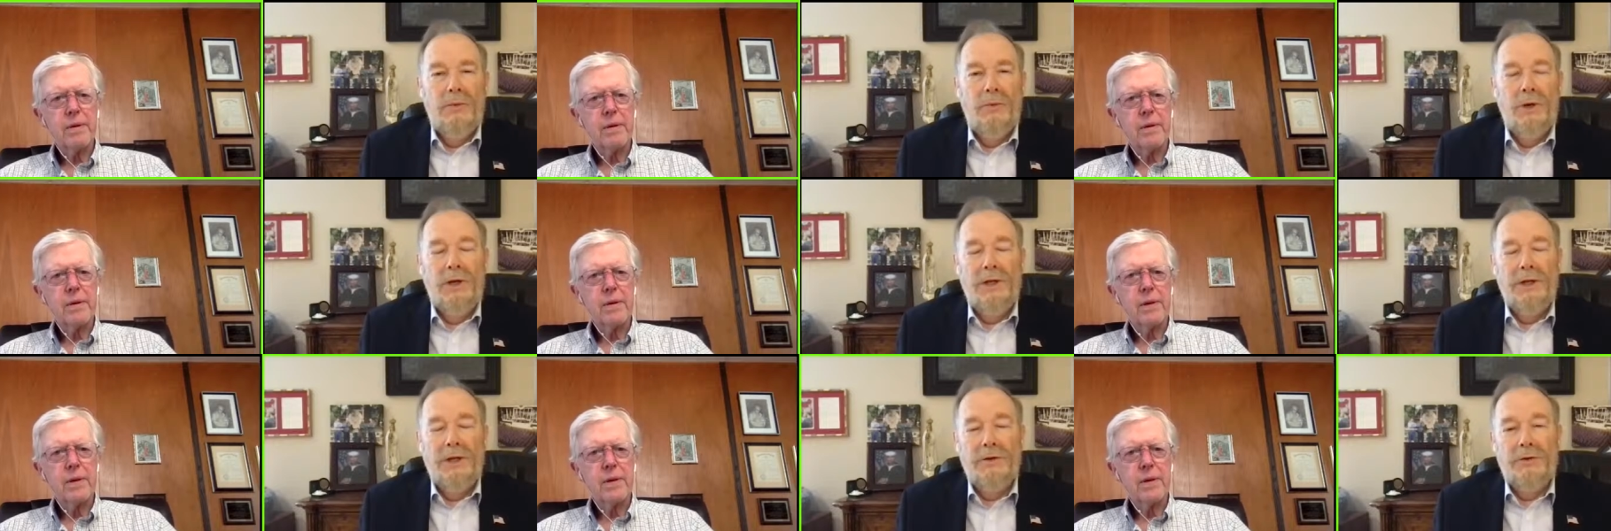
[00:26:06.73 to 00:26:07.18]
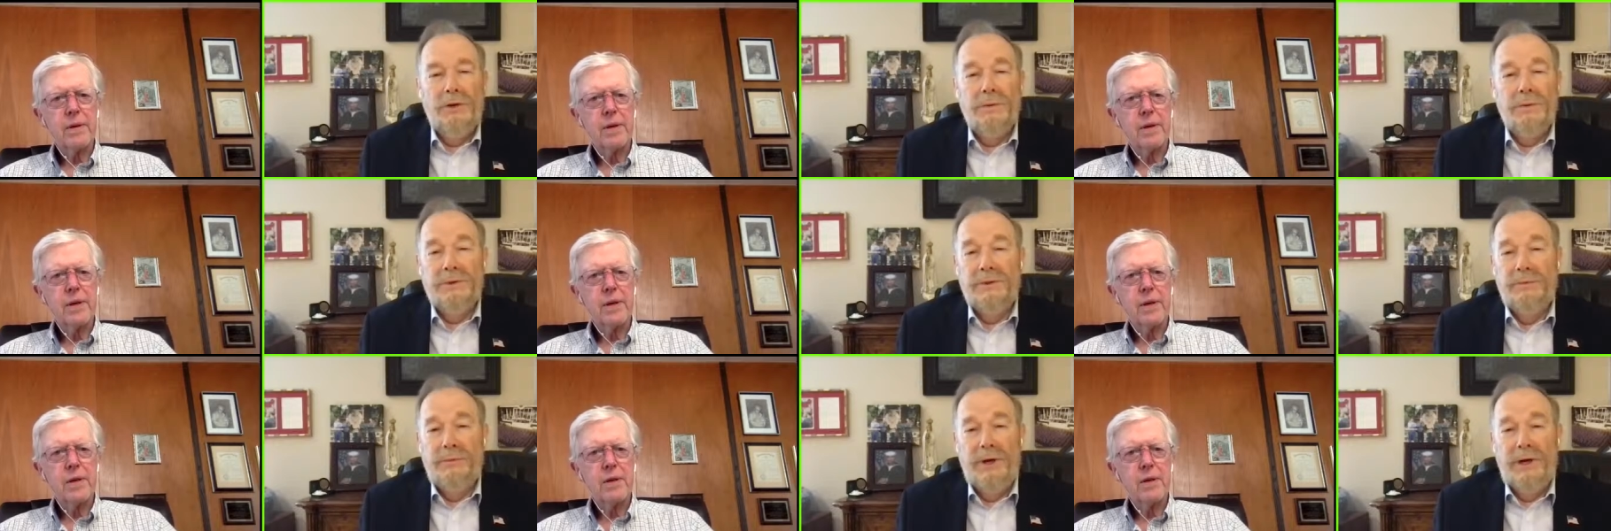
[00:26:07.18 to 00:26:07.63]
Speaker 1: Well, in
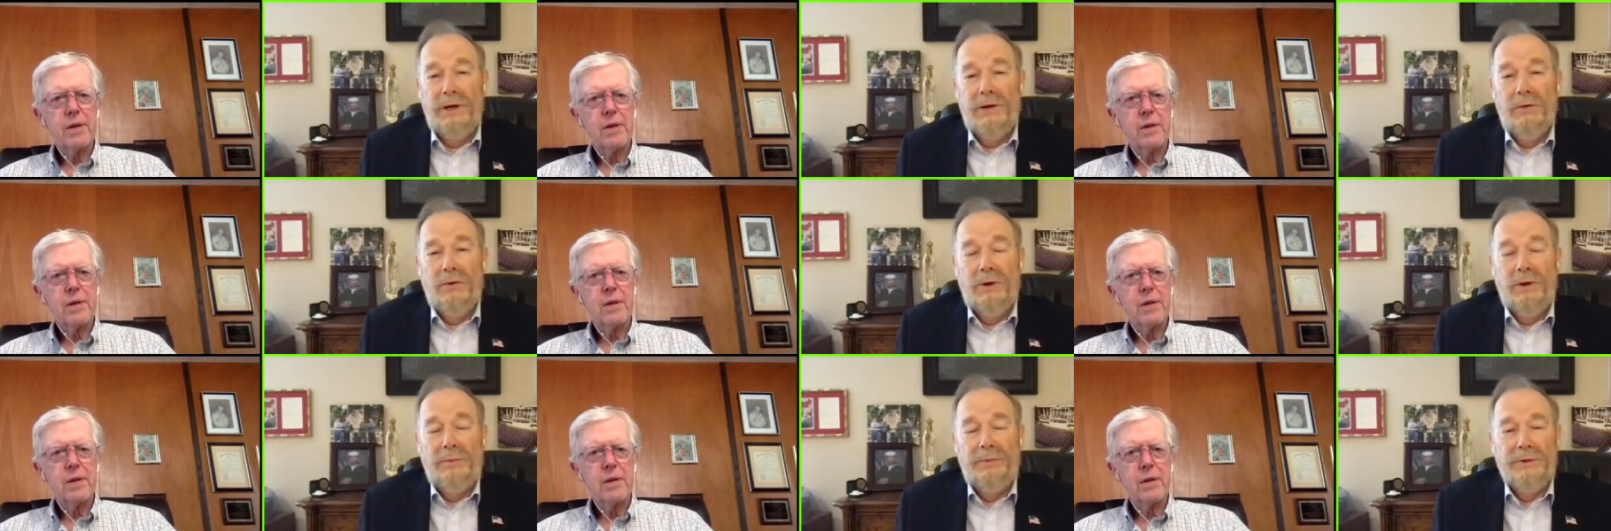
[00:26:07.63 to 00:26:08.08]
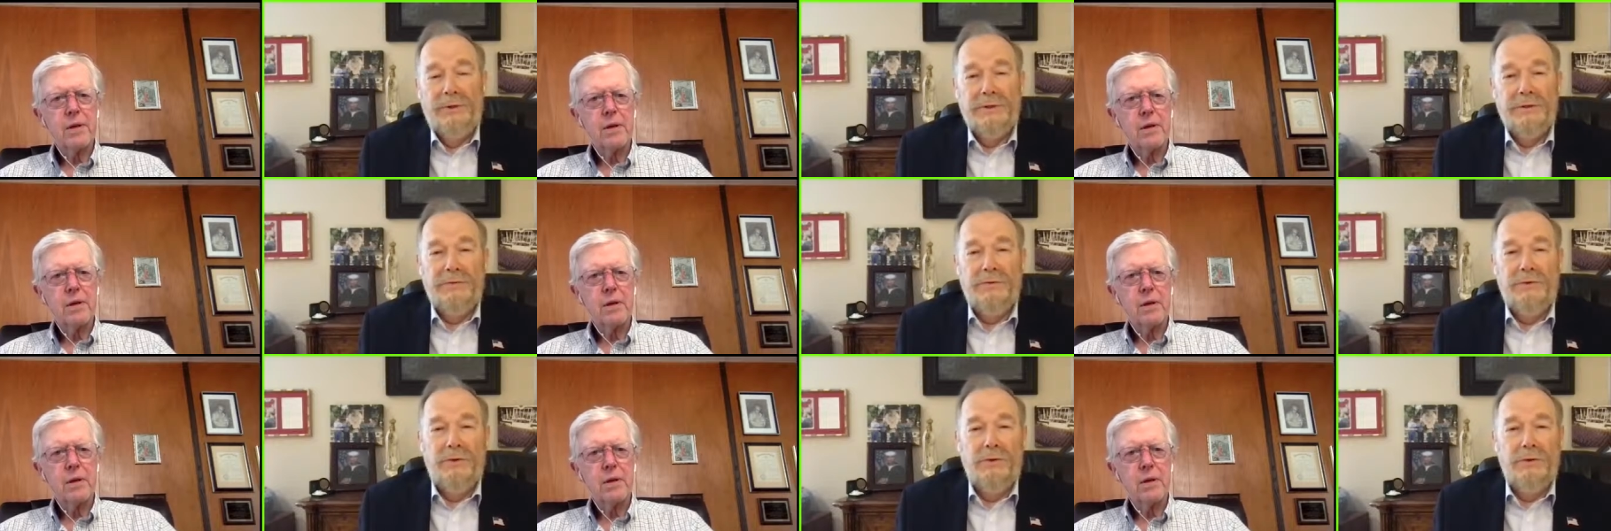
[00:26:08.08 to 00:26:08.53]
terms of bioweapons,
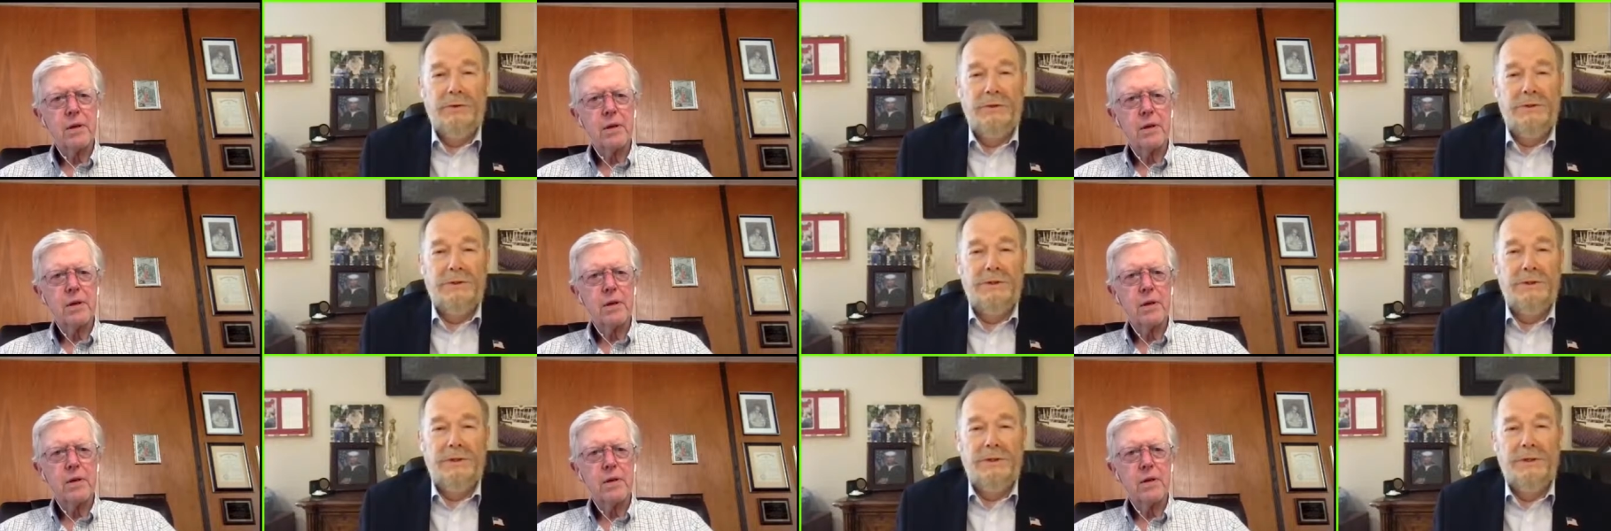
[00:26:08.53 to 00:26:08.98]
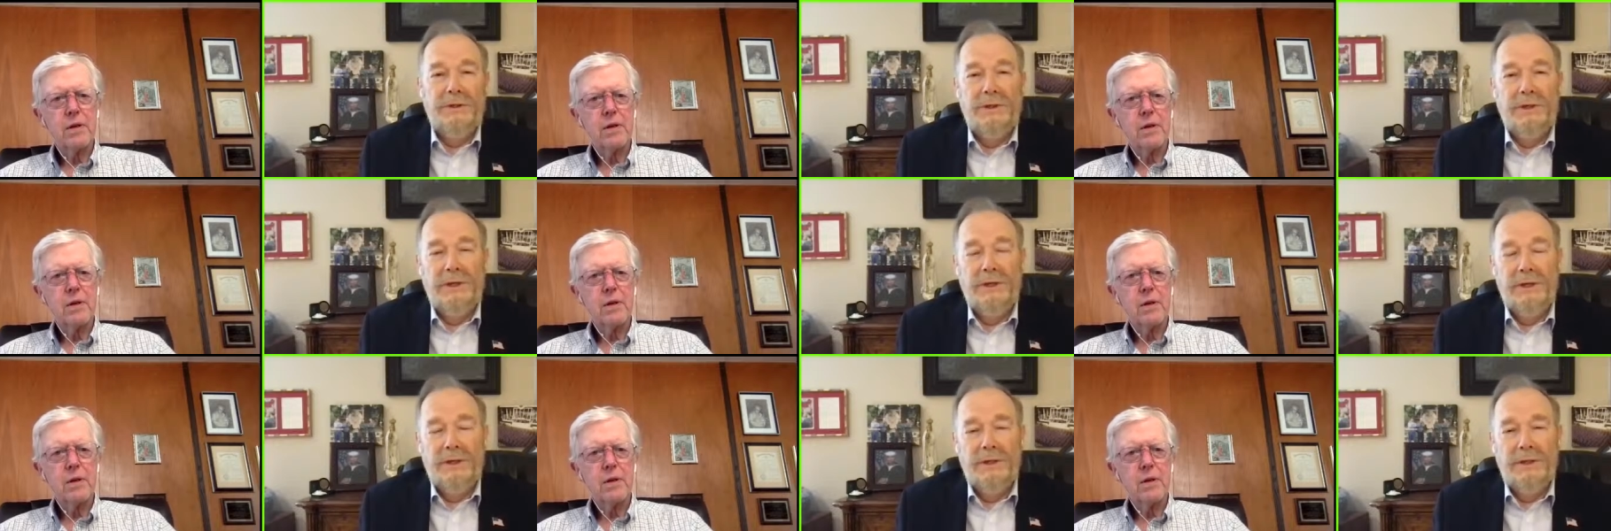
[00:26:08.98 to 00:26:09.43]
of course, the
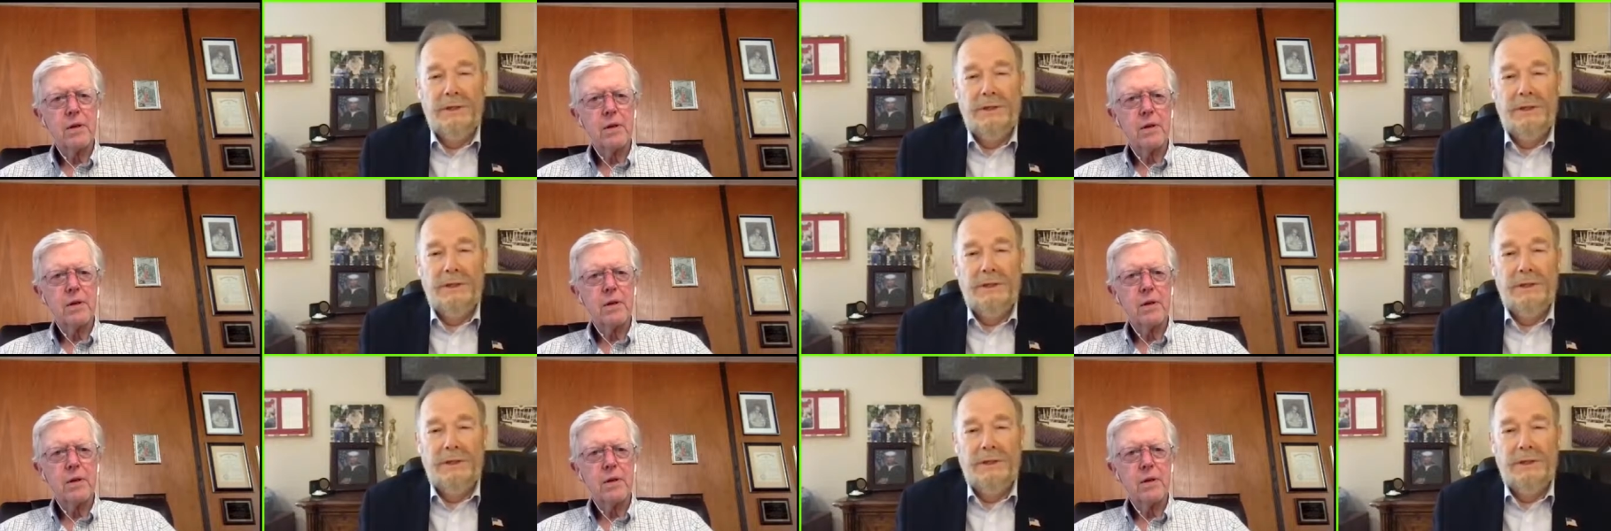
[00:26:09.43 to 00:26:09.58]
uh,